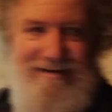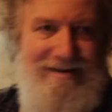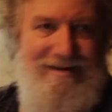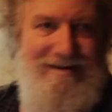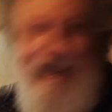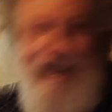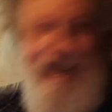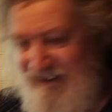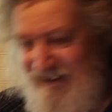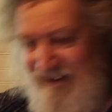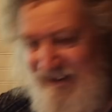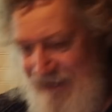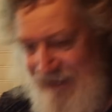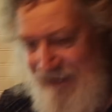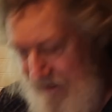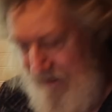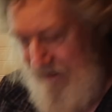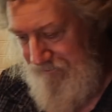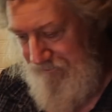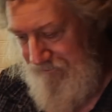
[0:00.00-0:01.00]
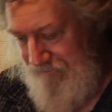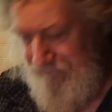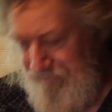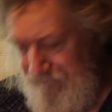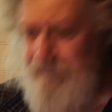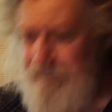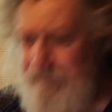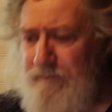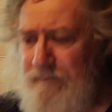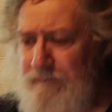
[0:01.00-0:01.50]
necessary.
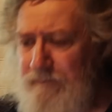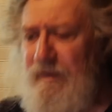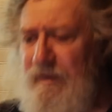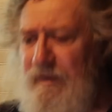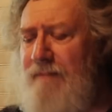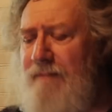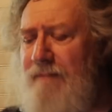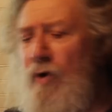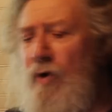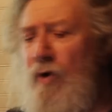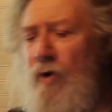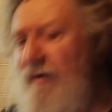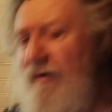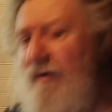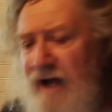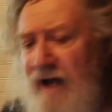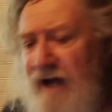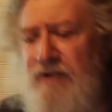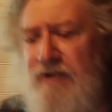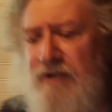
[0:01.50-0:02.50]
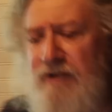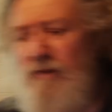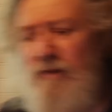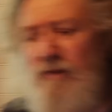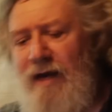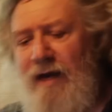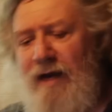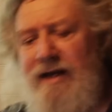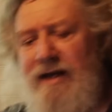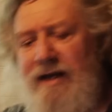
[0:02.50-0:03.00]
Well, what we've done here is we've
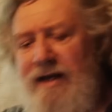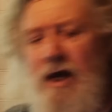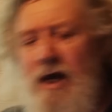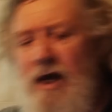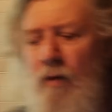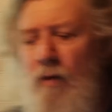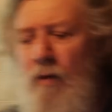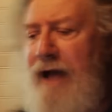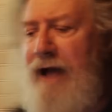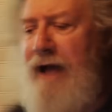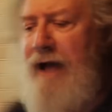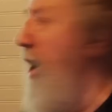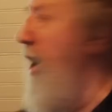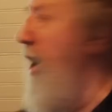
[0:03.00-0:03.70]
created what I call